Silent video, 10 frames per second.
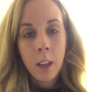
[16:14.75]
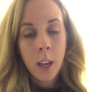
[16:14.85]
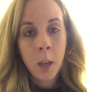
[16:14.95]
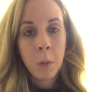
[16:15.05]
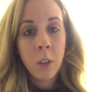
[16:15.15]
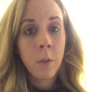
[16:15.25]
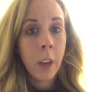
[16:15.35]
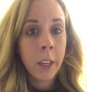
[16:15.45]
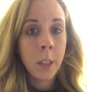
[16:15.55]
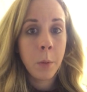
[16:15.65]
You can
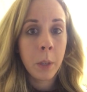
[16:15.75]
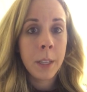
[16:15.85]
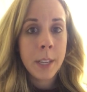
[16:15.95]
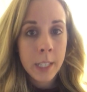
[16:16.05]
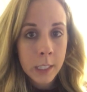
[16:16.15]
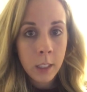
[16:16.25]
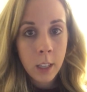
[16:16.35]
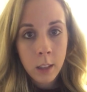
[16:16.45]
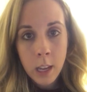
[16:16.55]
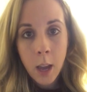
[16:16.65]
find it pretty
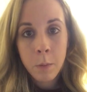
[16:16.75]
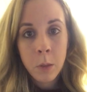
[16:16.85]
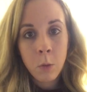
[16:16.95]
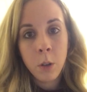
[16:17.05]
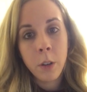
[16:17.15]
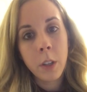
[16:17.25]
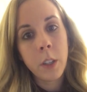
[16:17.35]
easily in the App Store.